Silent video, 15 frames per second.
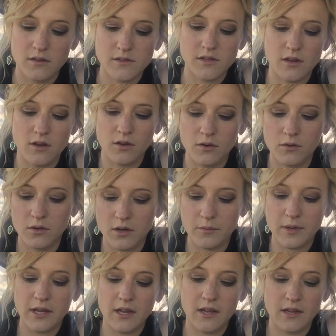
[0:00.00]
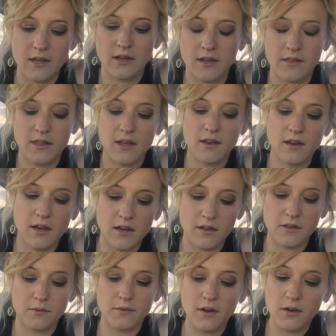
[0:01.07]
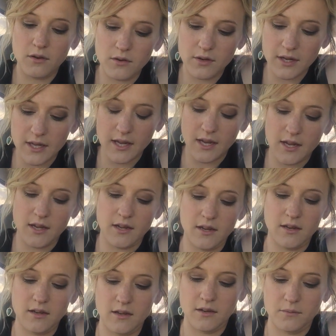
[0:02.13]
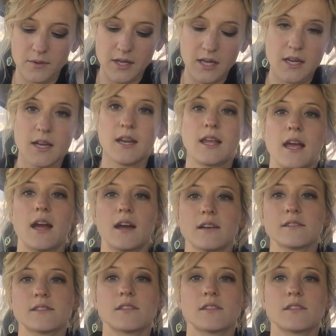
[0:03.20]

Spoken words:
So we then got on the road and we needed gas,